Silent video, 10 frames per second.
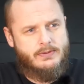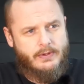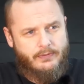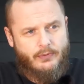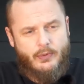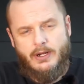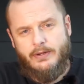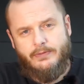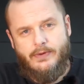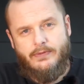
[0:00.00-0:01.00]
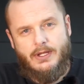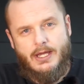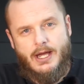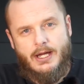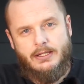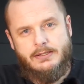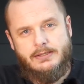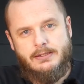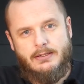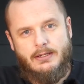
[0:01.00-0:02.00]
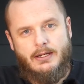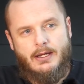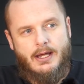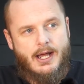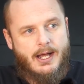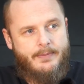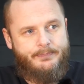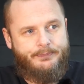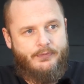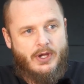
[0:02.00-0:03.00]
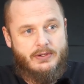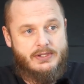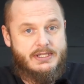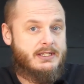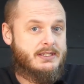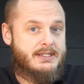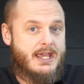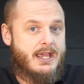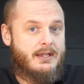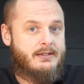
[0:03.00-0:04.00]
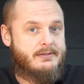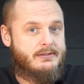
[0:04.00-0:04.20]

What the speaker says: sort of 40 to 50 yards. I could see the stag